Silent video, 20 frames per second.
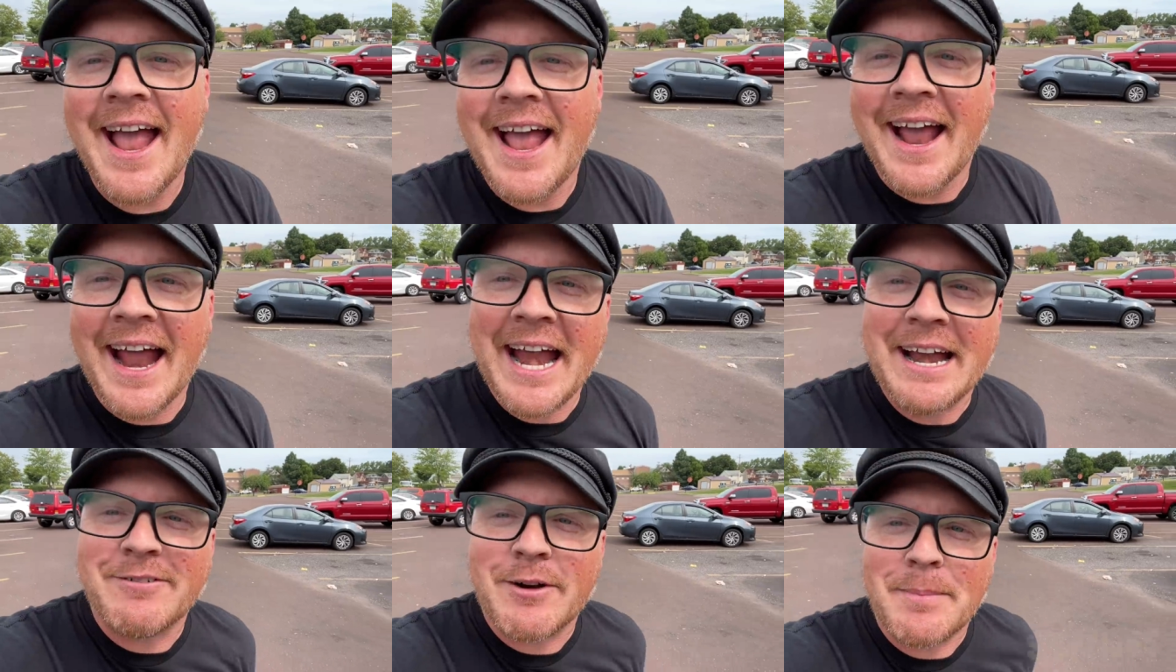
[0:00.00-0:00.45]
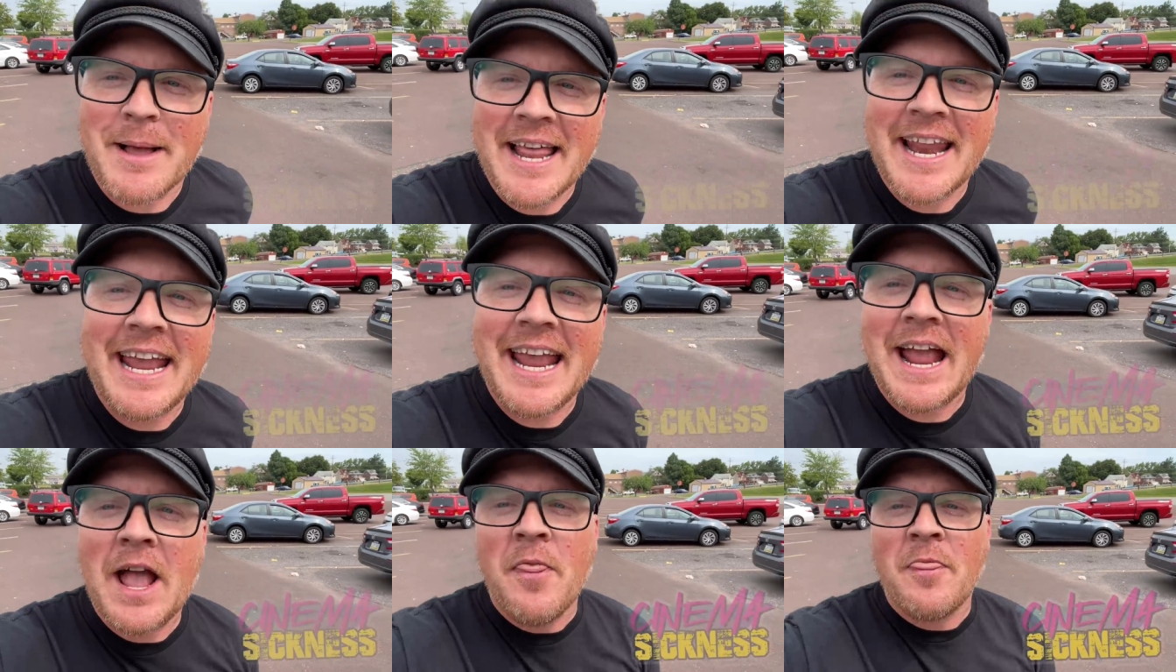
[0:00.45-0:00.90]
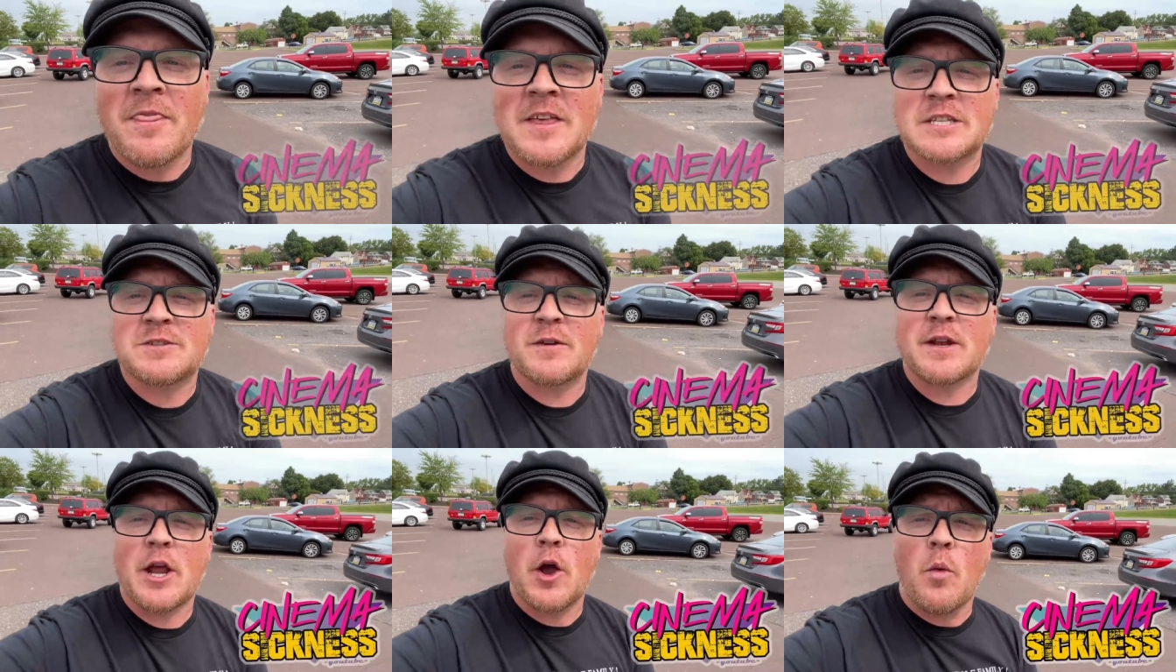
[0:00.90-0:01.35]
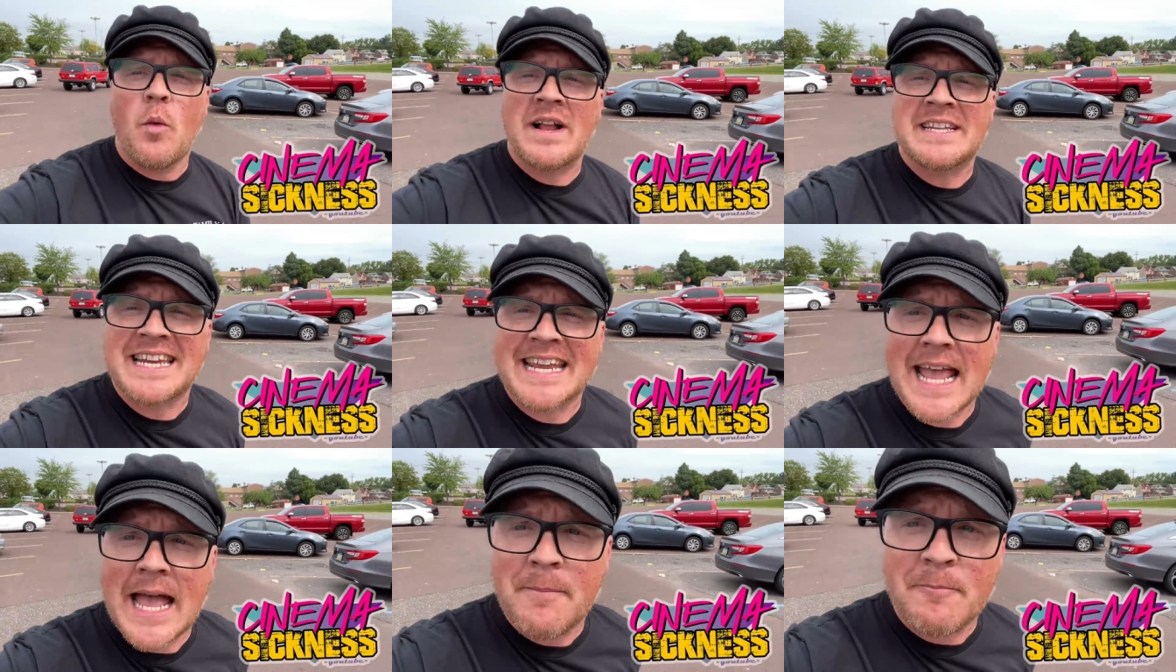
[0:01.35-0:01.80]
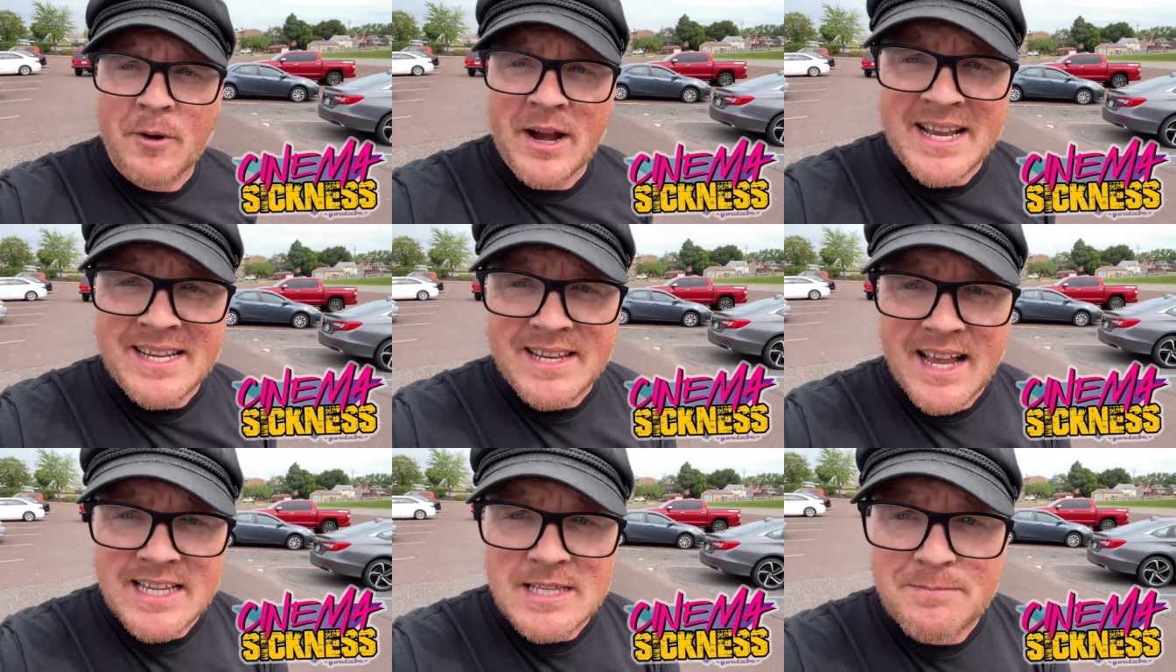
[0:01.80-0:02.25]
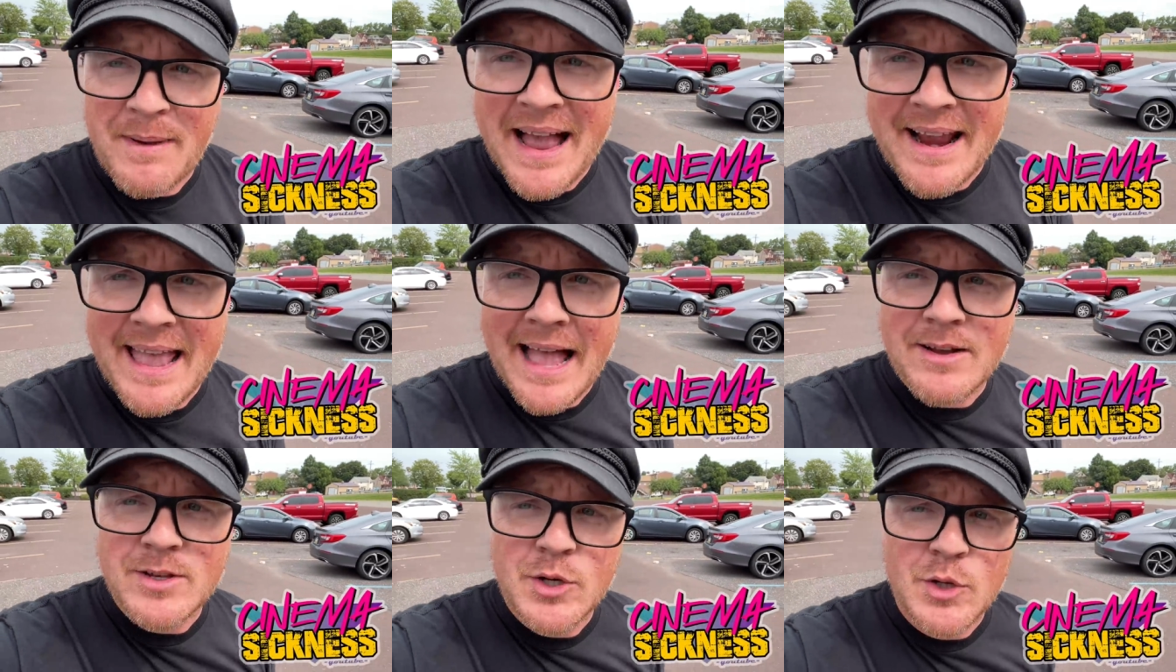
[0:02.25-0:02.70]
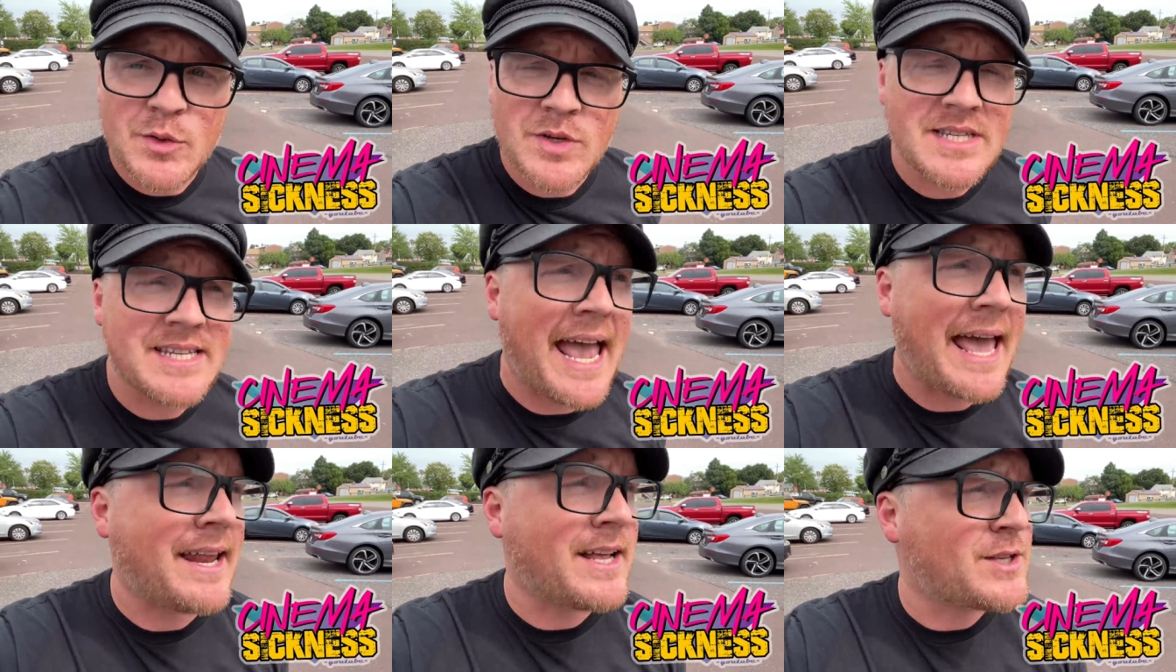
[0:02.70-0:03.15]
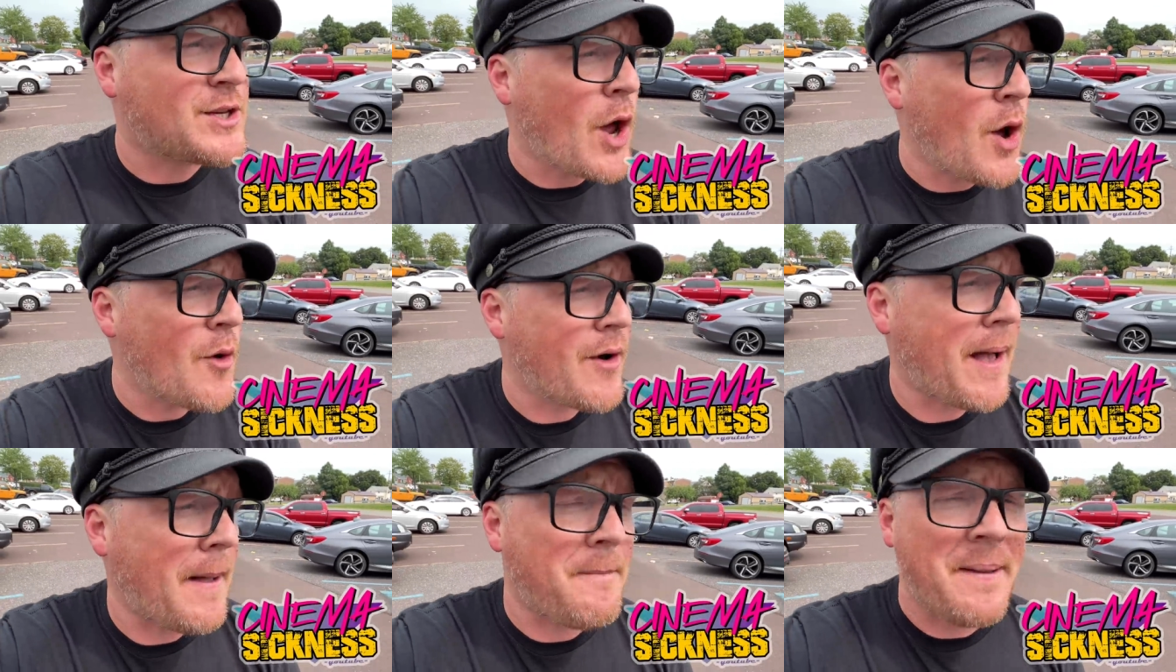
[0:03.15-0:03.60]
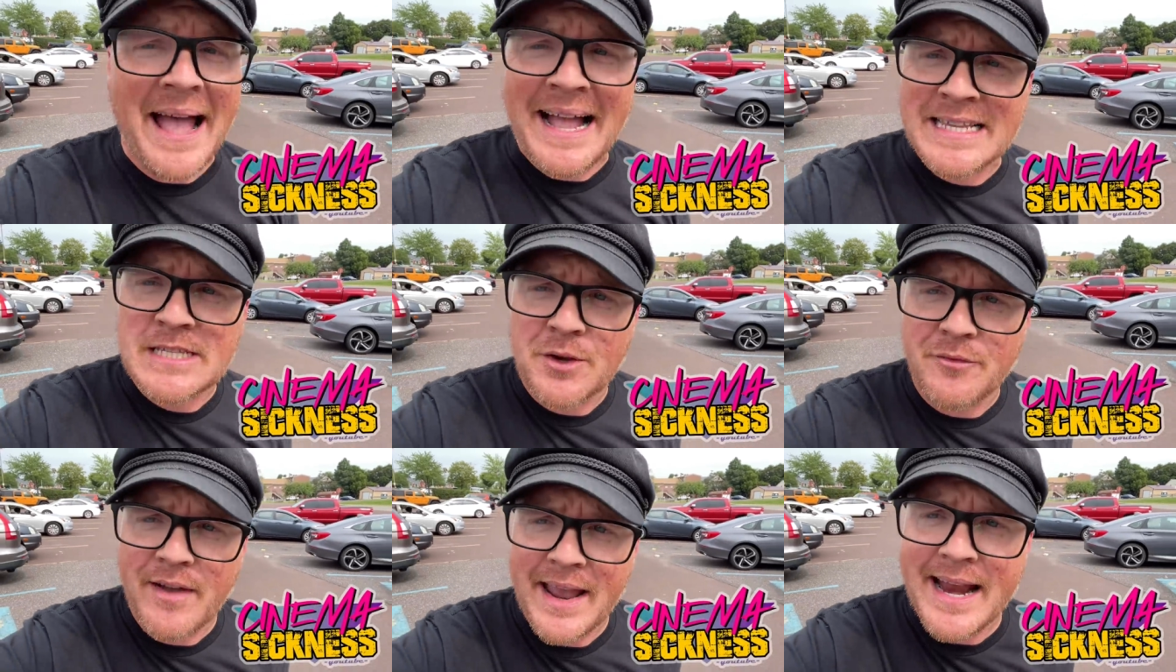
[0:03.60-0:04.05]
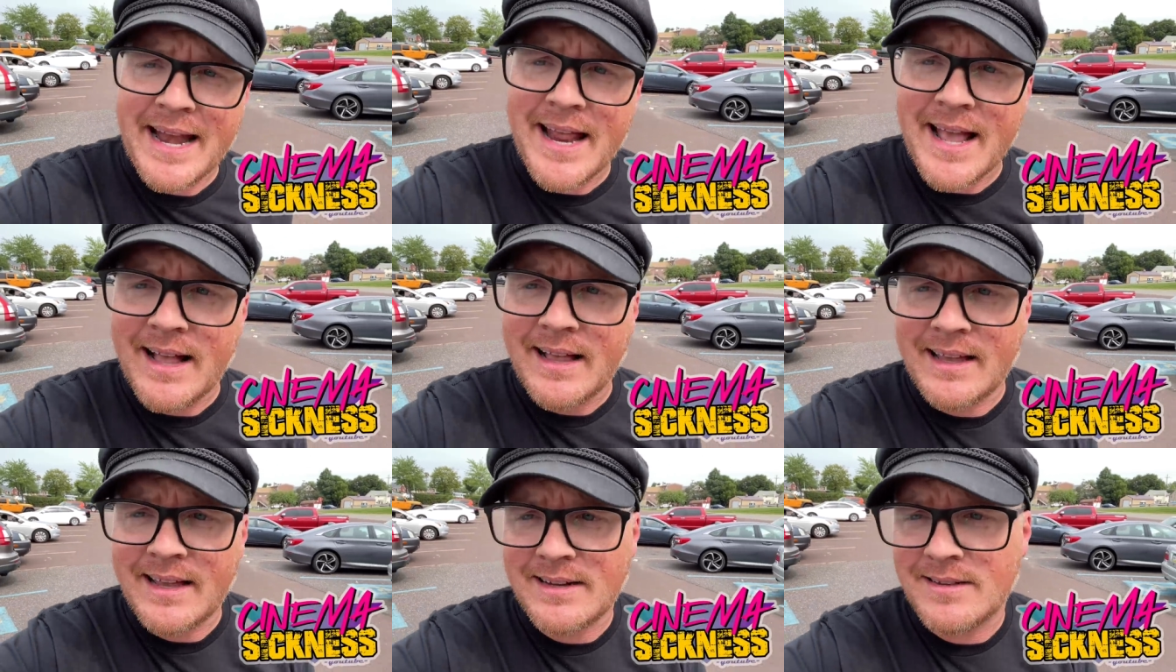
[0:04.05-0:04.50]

Hey everybody, this video once again brings us back out to Sanatoga, Pennsylvania.